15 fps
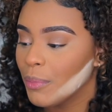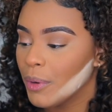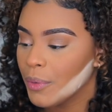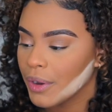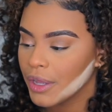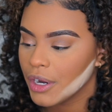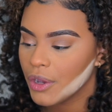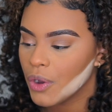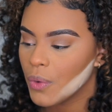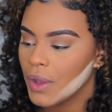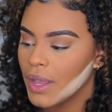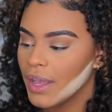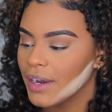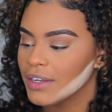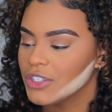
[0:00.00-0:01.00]
but we're gonna go
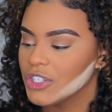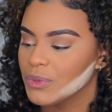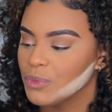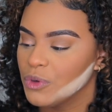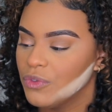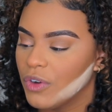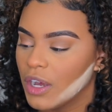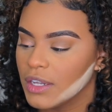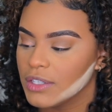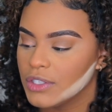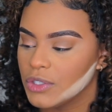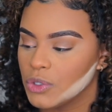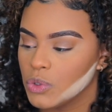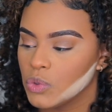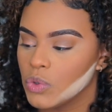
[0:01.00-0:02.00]
ahead and just move on
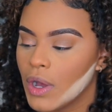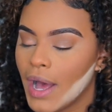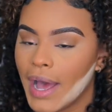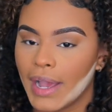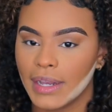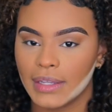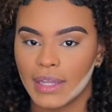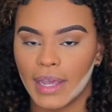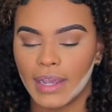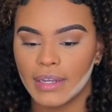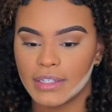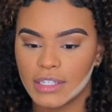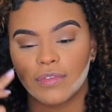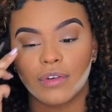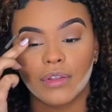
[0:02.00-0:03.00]
to
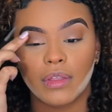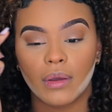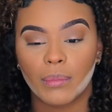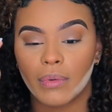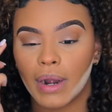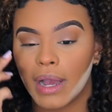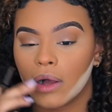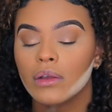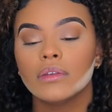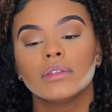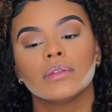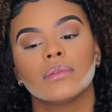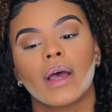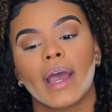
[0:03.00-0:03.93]
highlight for the brows.